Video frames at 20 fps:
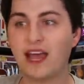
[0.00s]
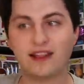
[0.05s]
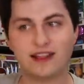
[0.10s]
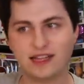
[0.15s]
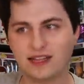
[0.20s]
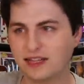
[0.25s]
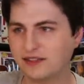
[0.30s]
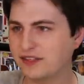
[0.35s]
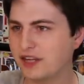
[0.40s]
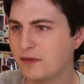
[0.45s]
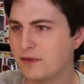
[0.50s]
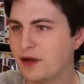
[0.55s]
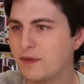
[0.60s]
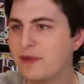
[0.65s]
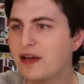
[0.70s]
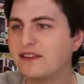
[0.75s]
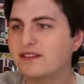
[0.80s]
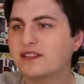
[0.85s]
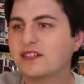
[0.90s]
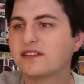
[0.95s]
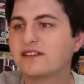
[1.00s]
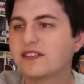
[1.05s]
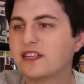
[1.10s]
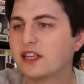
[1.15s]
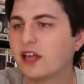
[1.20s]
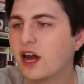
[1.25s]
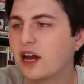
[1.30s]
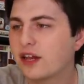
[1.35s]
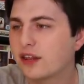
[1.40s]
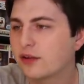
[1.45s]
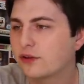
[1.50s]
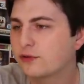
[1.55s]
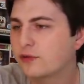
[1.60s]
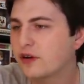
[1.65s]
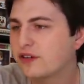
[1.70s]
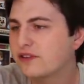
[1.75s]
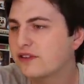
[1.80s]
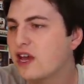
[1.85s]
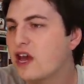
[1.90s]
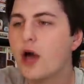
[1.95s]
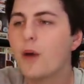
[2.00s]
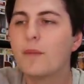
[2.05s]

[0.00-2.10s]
I think that's going to be amazing to see a lot of those ones.